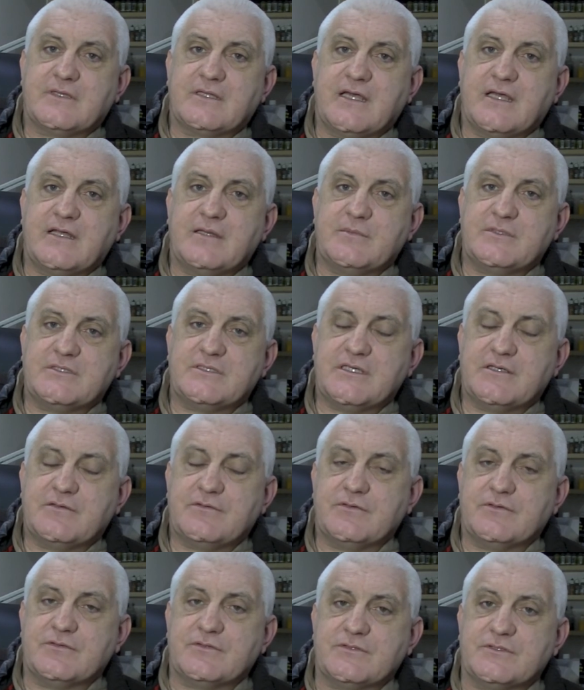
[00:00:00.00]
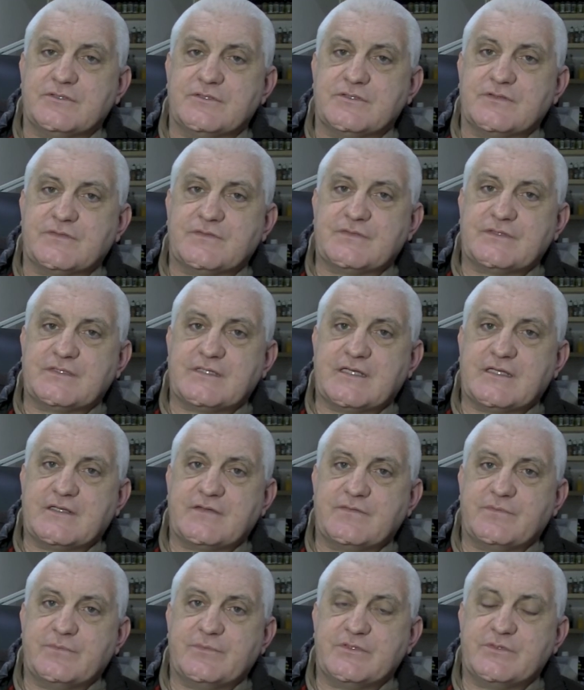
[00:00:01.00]
materials and stuff together
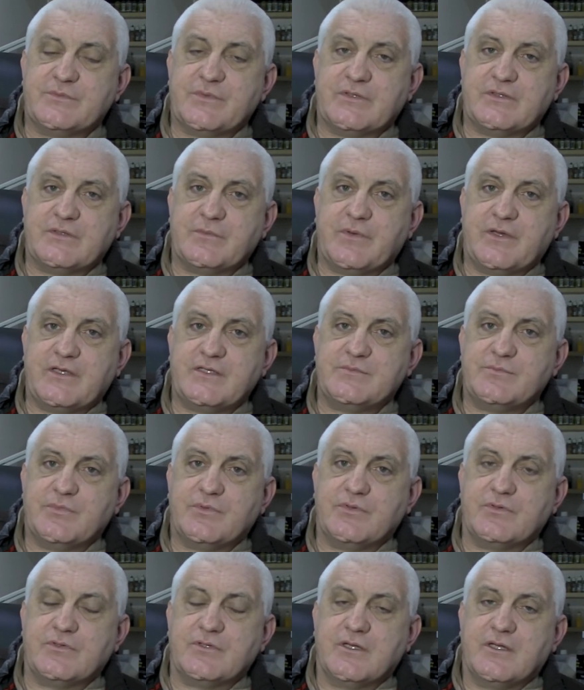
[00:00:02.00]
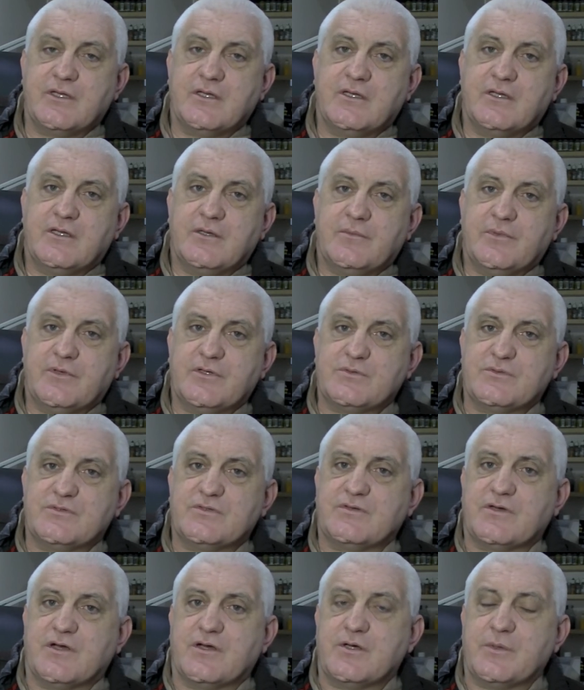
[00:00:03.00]
to build the baseboard. Because once
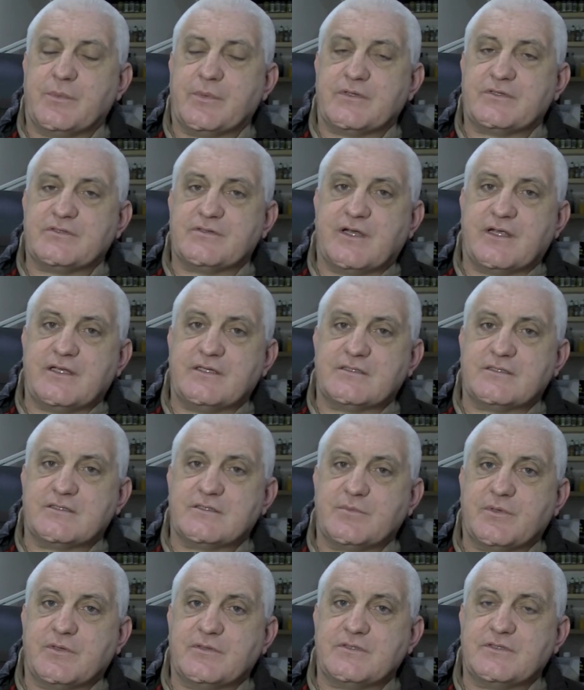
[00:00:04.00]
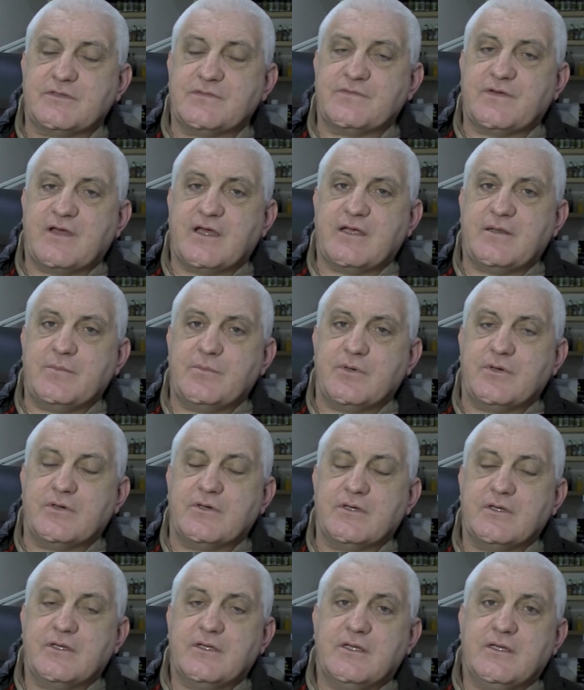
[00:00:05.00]
you've got a couple of trains, I suppose it's fine. But
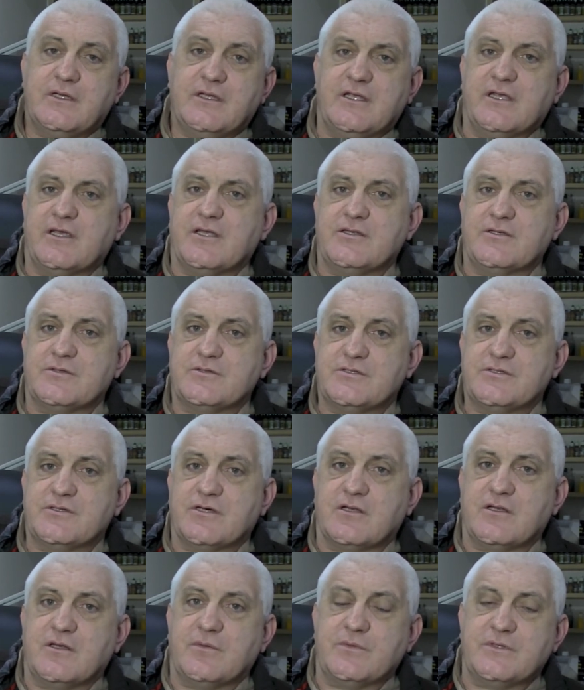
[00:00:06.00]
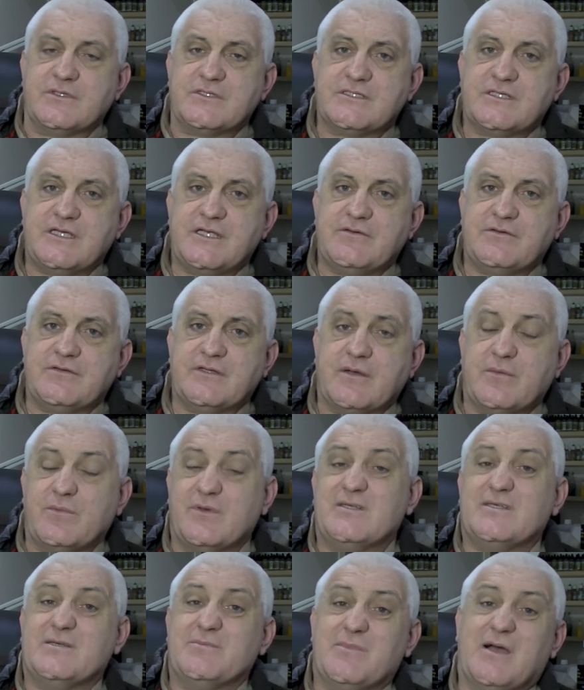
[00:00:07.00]
you could just toddle on with the scenery then,
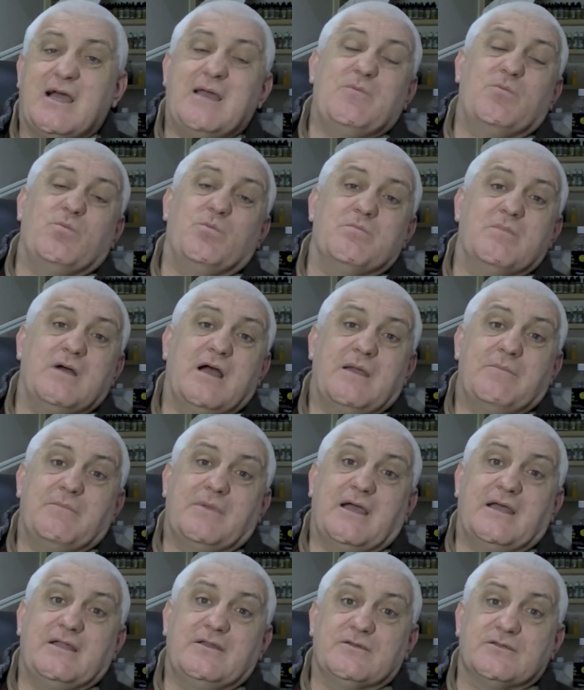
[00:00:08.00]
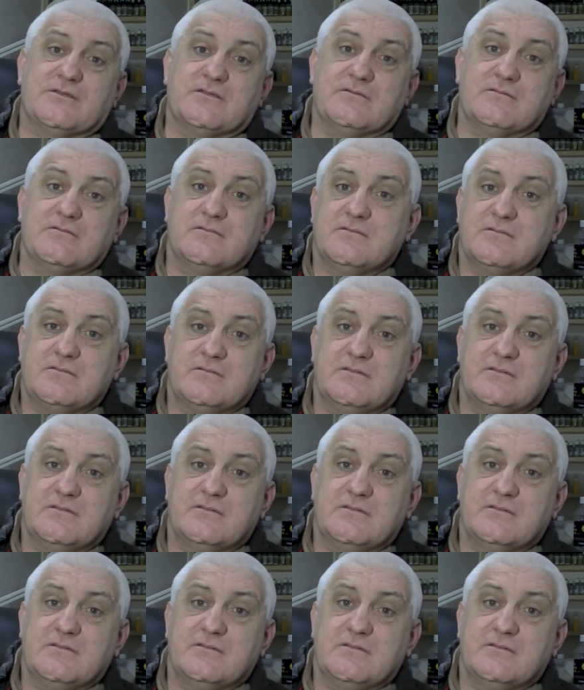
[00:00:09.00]
which in my mind isn't